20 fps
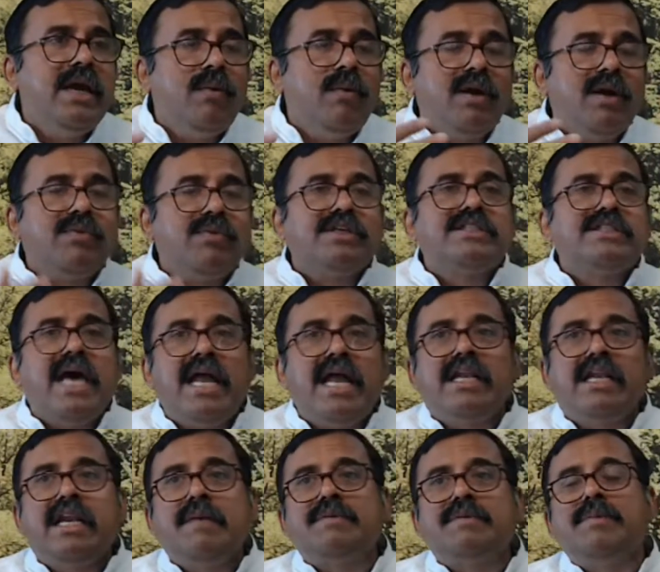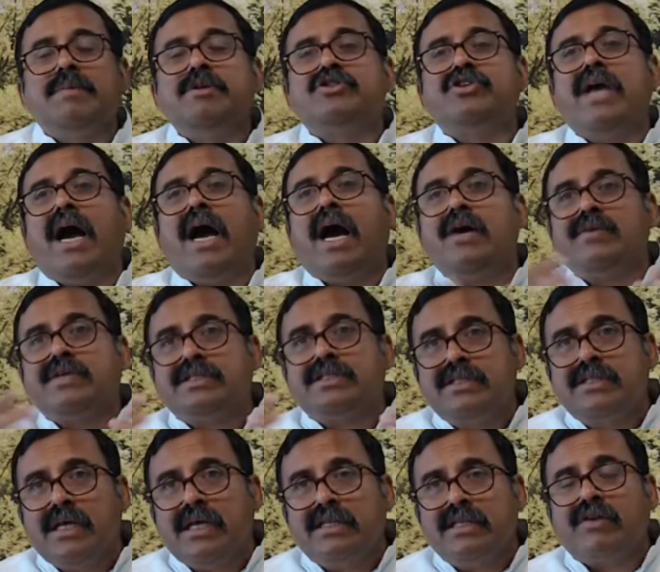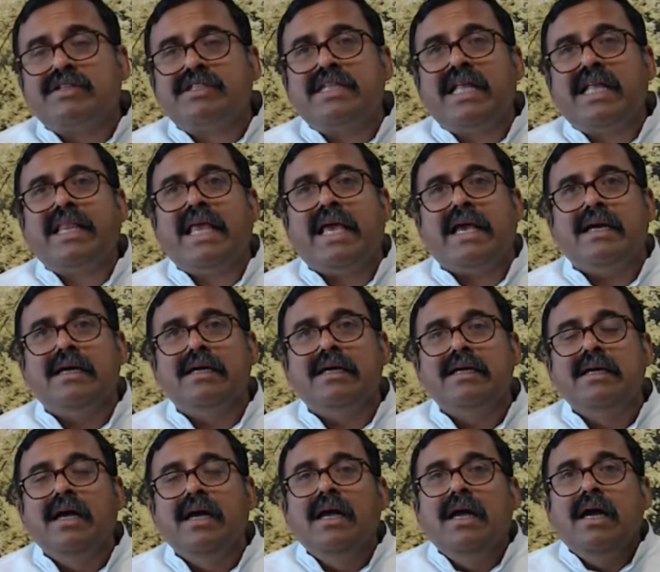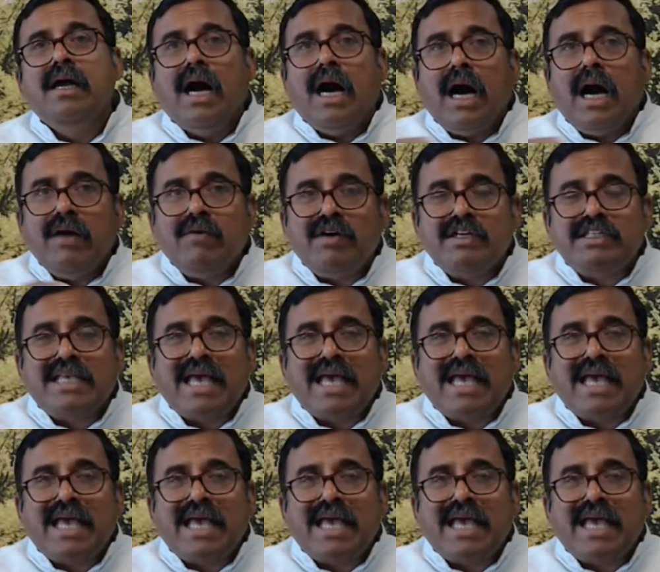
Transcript: What was there in deep sleep? You say, there was nothing. I was